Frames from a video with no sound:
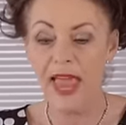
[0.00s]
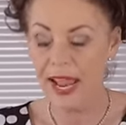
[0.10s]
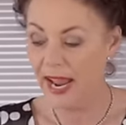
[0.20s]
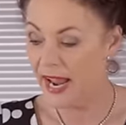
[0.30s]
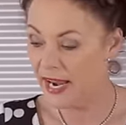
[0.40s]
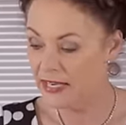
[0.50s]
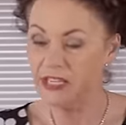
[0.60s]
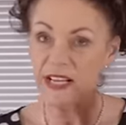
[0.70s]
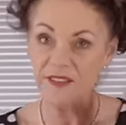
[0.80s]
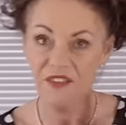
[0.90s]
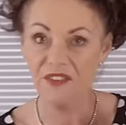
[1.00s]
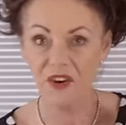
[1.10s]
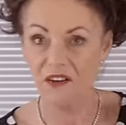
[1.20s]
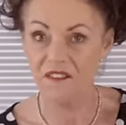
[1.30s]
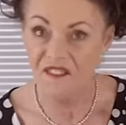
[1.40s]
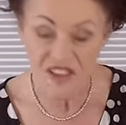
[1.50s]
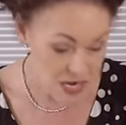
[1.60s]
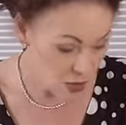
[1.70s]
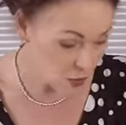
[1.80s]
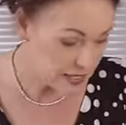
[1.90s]
And if you've got
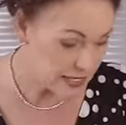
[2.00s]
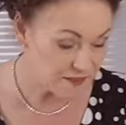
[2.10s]
very,